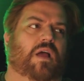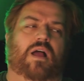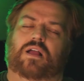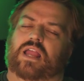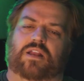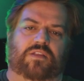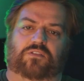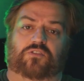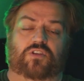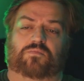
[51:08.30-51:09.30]
Again,
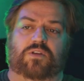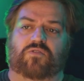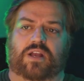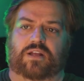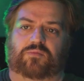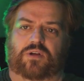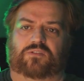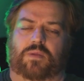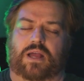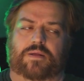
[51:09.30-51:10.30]
this is just me trying to
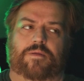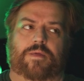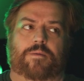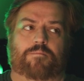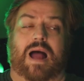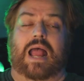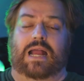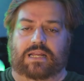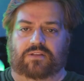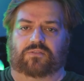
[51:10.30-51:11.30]
express my
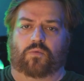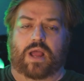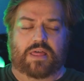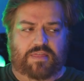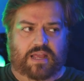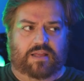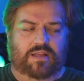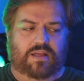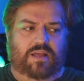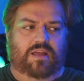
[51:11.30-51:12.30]
ideas and the way I think,
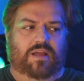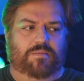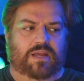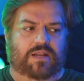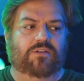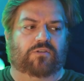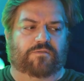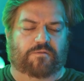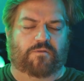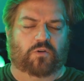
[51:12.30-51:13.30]
and make it easier
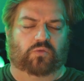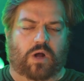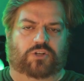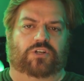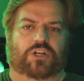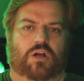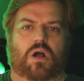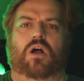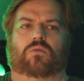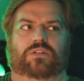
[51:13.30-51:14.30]
for folks watching to go,
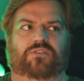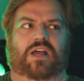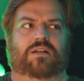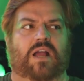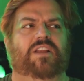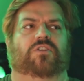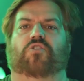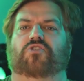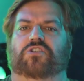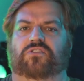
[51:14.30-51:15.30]
oh, is that? I didn't
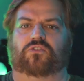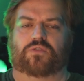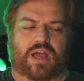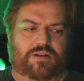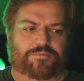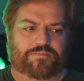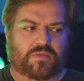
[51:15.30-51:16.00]
know you could just do that.